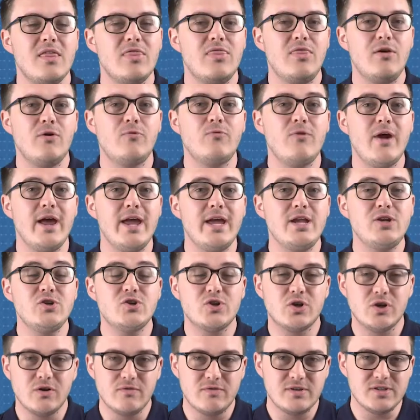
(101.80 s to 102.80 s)
The
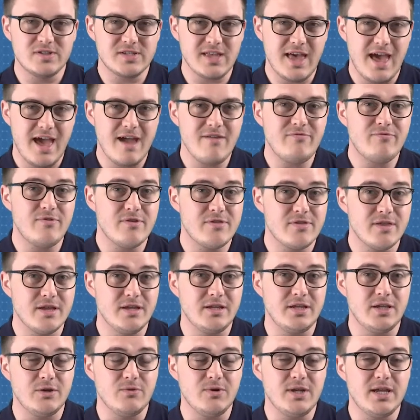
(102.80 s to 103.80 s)
range covers
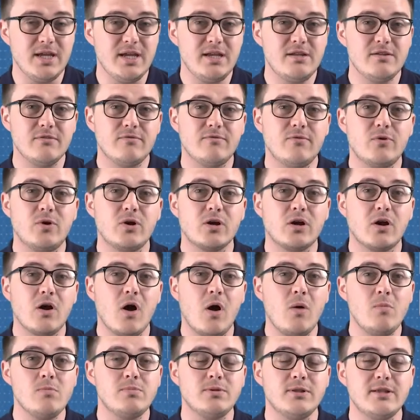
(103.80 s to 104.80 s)
everything you need for a
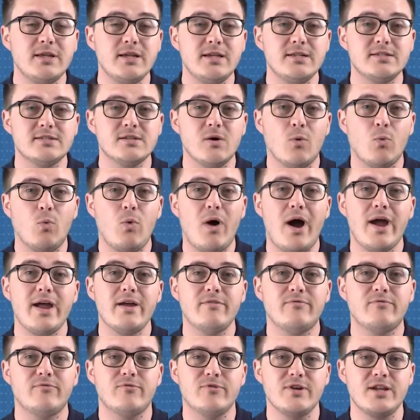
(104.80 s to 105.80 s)
complete
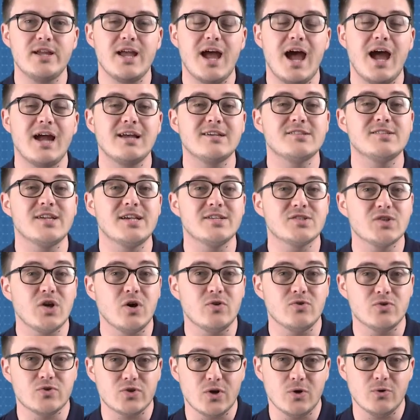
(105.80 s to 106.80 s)
wire-free access
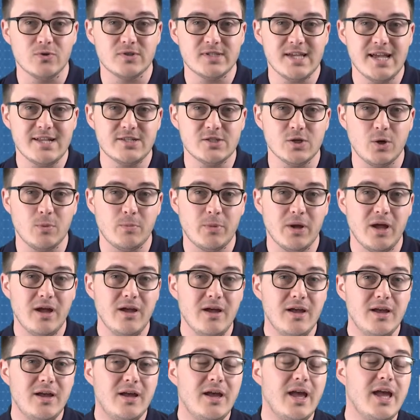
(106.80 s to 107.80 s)
control setup,
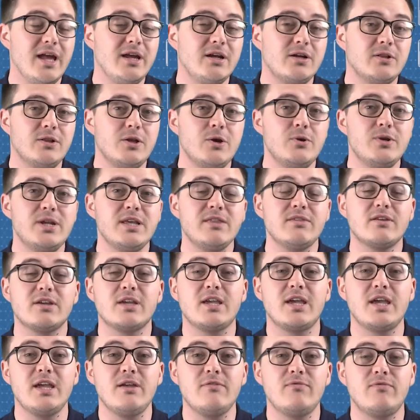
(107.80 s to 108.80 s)
including the
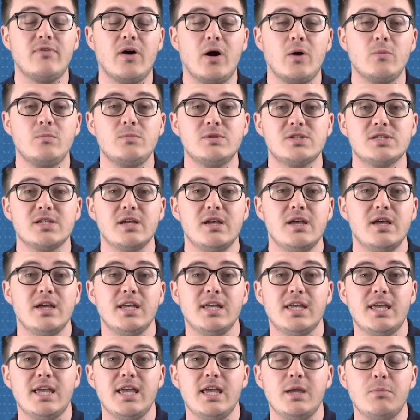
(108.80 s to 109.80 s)
key fobs,
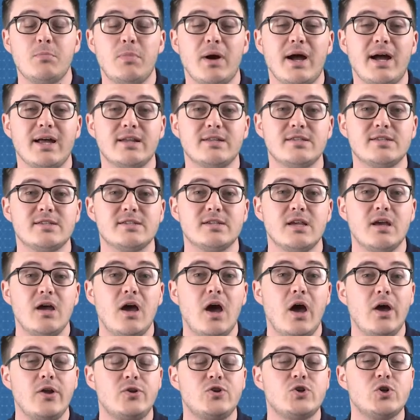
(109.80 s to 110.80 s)
keypads,
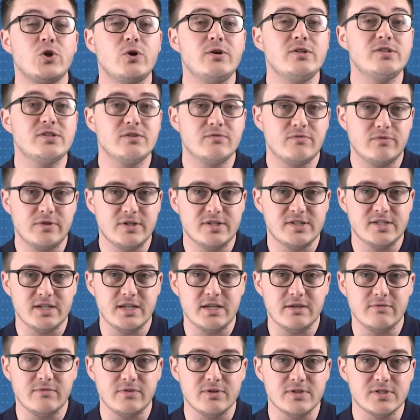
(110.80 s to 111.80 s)
a choice of
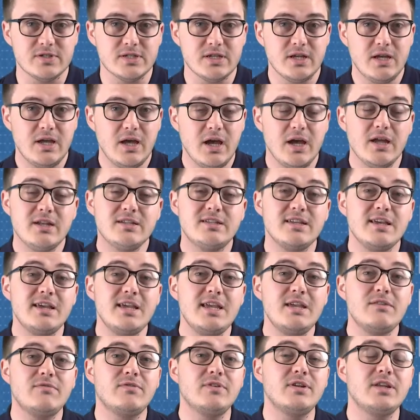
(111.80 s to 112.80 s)
receivers and
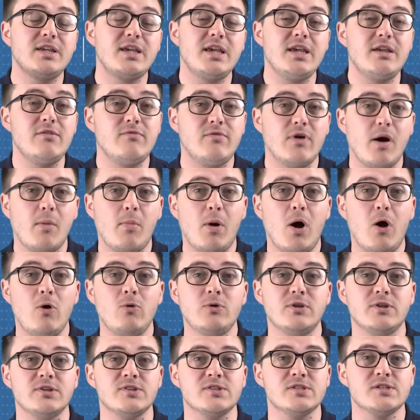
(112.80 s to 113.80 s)
even key fob
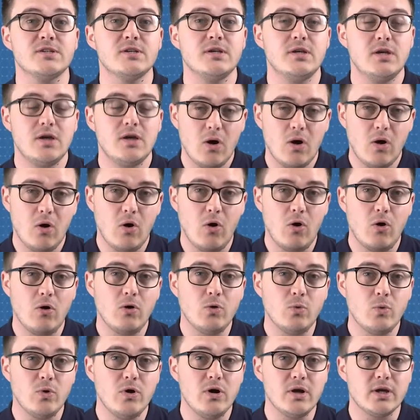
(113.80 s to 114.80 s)
holders,
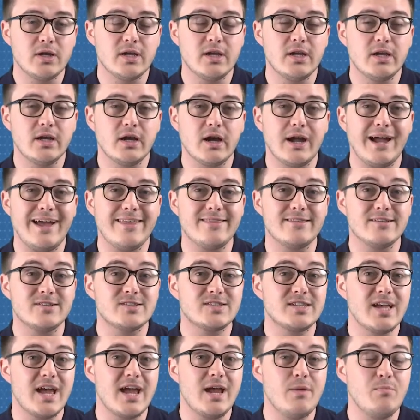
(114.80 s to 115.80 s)
all working at the
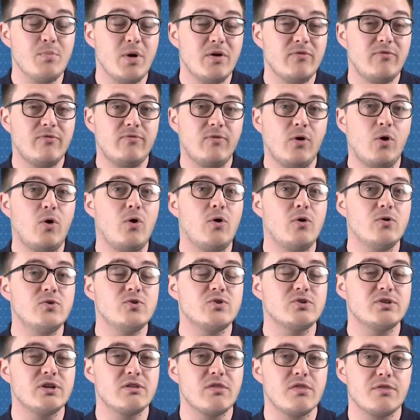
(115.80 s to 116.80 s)
same
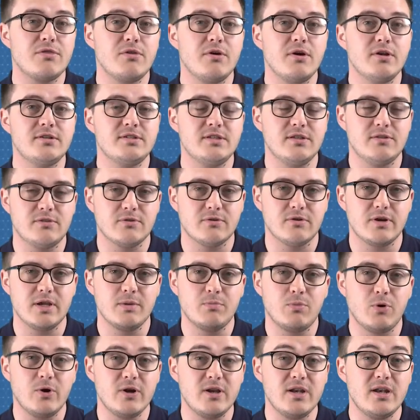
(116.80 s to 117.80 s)

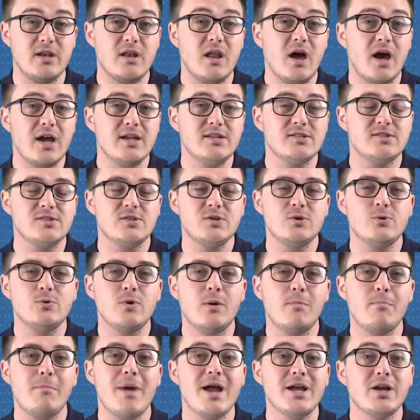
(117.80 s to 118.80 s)
433.92
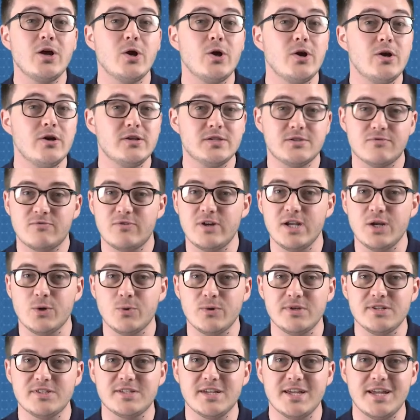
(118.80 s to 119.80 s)
MHz
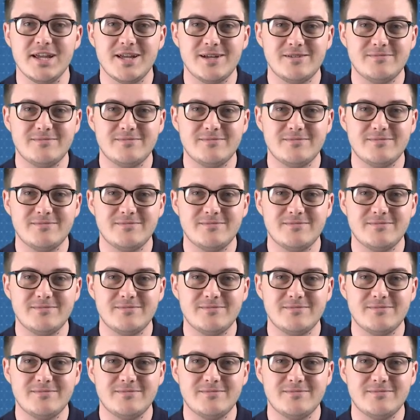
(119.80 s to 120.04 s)
frequency.